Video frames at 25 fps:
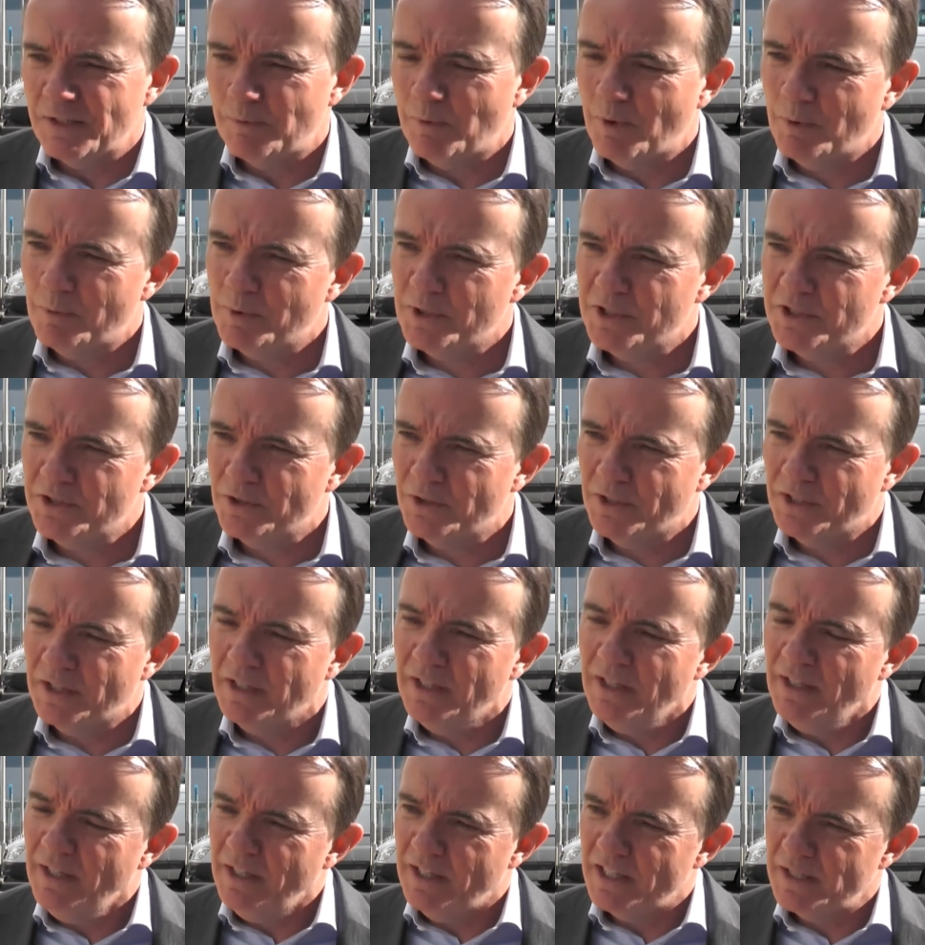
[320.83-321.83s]
And what we're doing
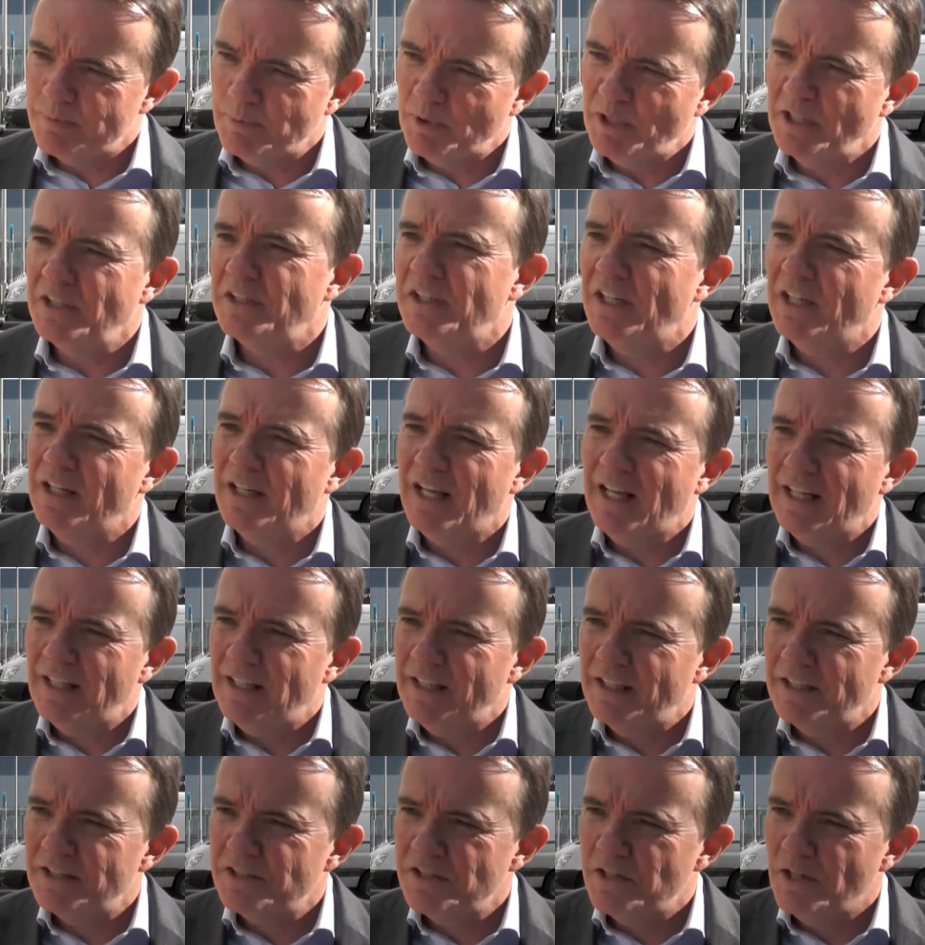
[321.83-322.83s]
is bringing data
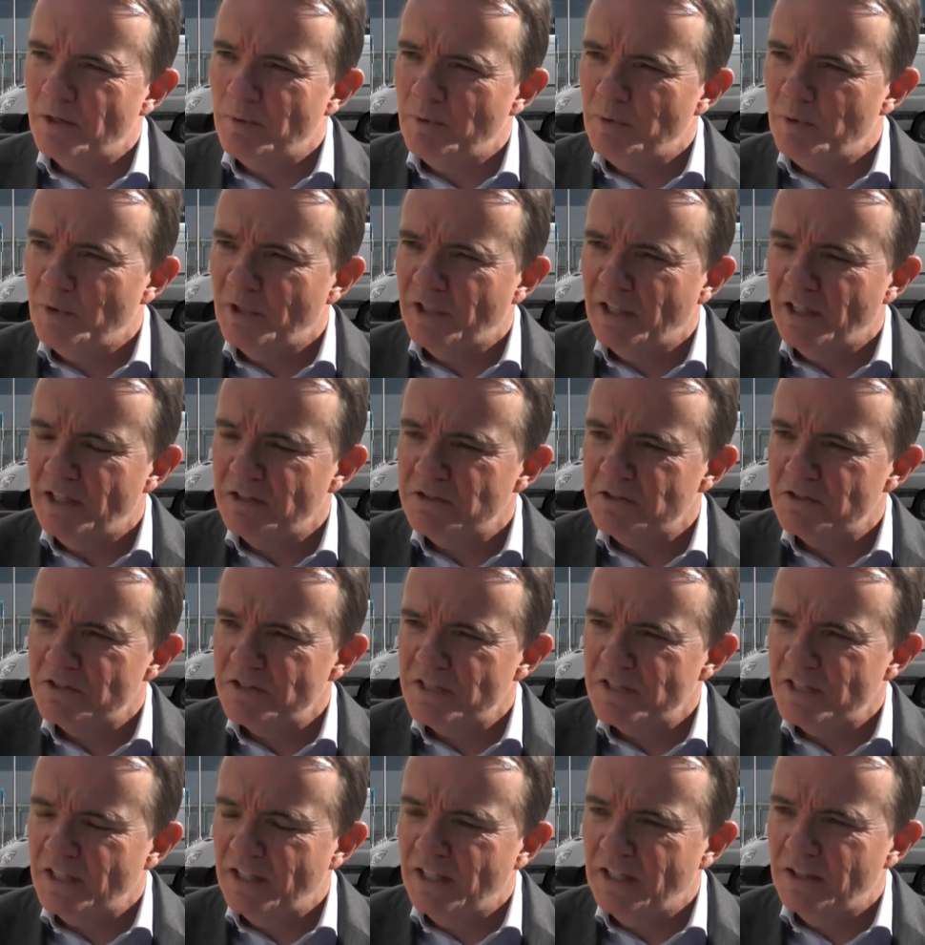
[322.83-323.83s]
analytics and
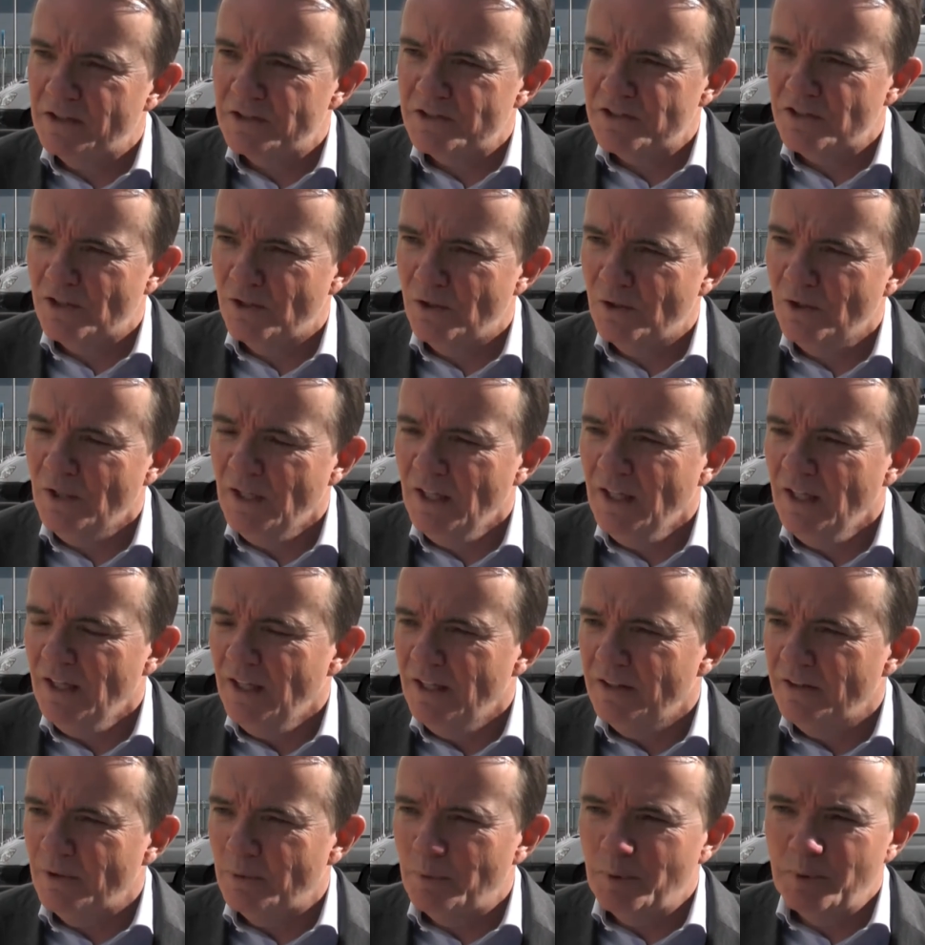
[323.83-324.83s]
communications together. So
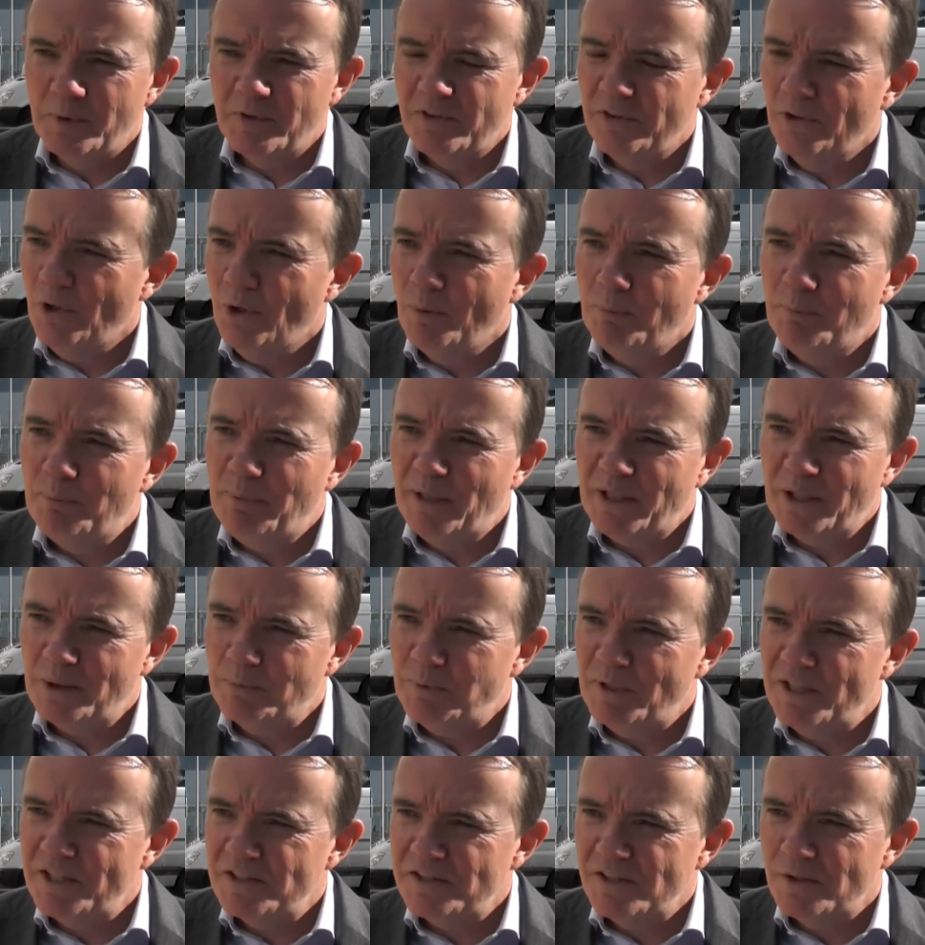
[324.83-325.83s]
there was no better
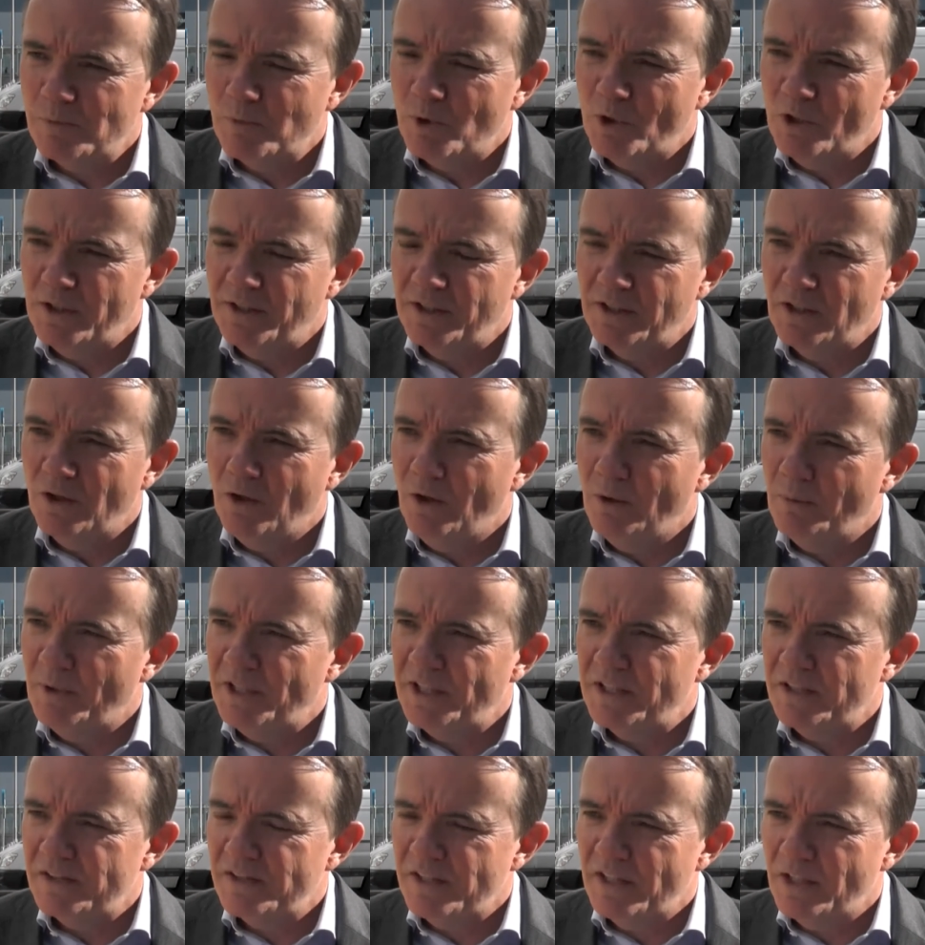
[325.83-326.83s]
place in the world than Galway
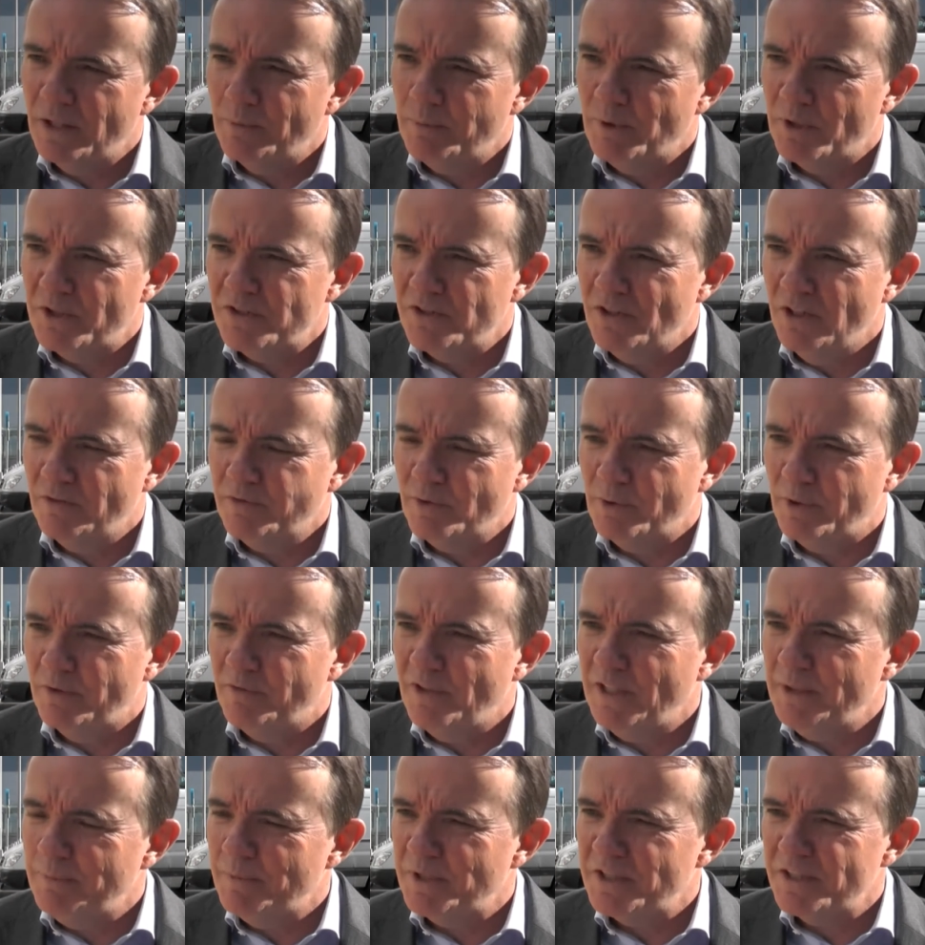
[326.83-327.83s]
to set up our software
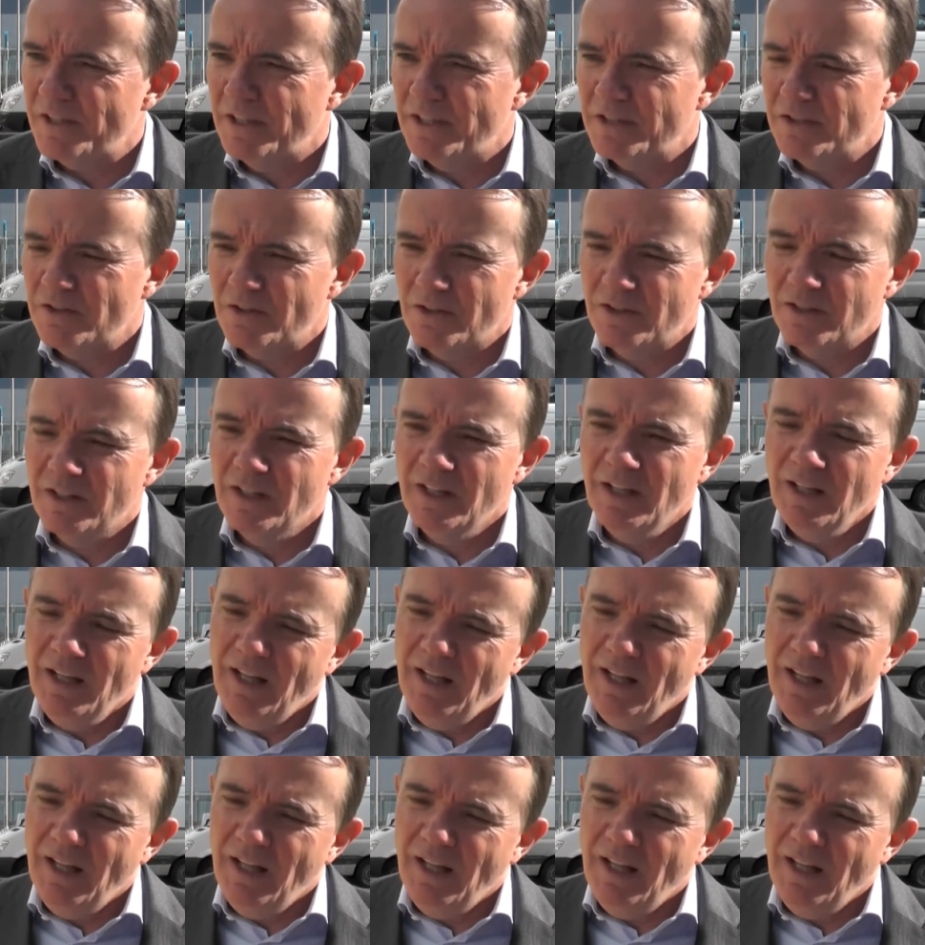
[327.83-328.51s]
development centre.